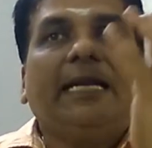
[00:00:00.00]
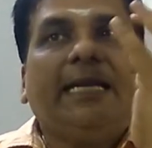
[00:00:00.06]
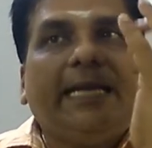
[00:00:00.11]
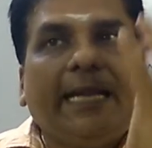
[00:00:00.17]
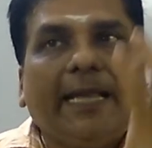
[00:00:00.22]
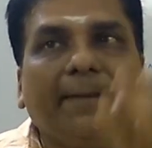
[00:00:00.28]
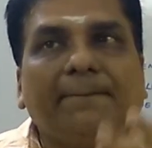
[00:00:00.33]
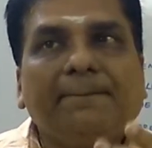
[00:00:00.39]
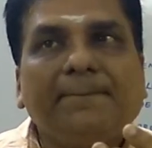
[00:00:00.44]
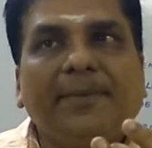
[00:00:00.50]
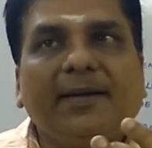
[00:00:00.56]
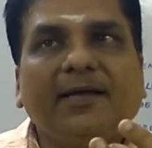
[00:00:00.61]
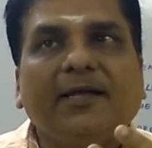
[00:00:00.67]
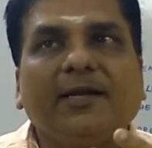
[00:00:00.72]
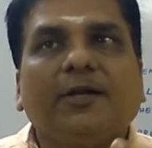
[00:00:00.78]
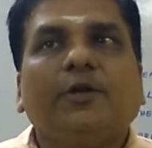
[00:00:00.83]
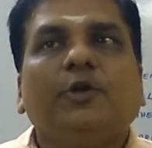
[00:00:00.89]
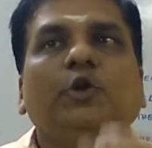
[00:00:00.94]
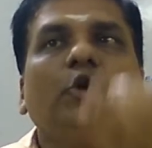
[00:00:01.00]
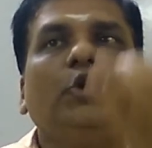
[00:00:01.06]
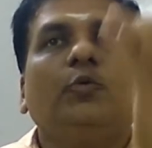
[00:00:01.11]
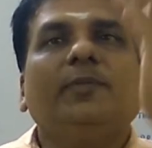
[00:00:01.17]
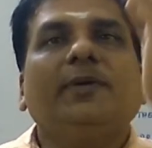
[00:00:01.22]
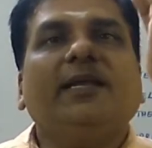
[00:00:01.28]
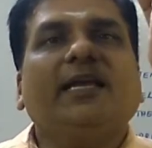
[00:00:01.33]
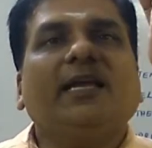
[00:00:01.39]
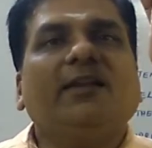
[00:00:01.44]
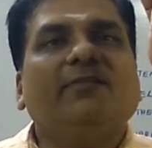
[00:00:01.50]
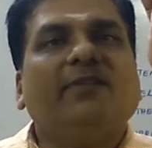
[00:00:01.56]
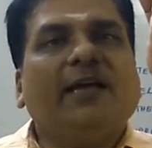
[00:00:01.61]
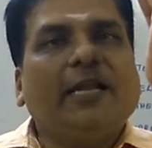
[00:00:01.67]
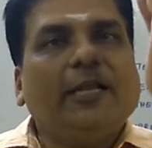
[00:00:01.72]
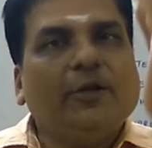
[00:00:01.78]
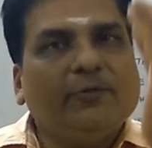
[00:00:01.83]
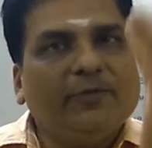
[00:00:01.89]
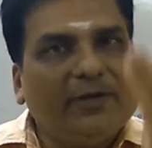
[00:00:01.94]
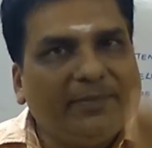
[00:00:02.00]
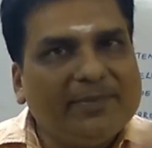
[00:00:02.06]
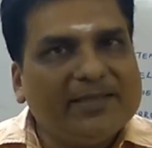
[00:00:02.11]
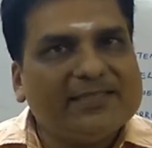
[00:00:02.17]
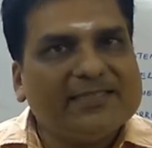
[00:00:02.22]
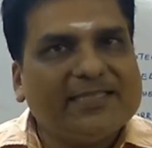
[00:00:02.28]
Numerical value will be